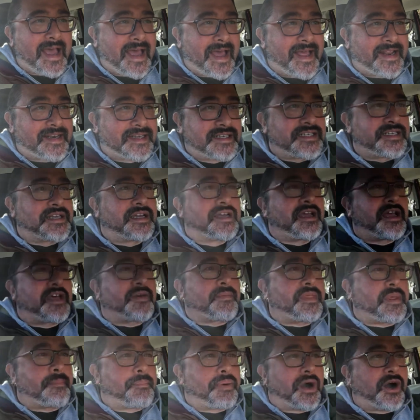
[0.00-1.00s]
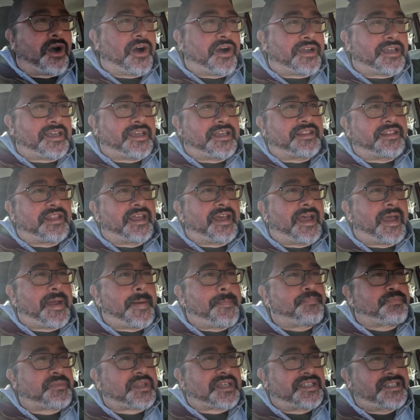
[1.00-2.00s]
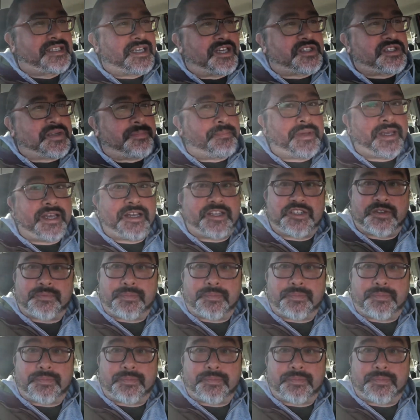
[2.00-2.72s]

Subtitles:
and the parking there does appear to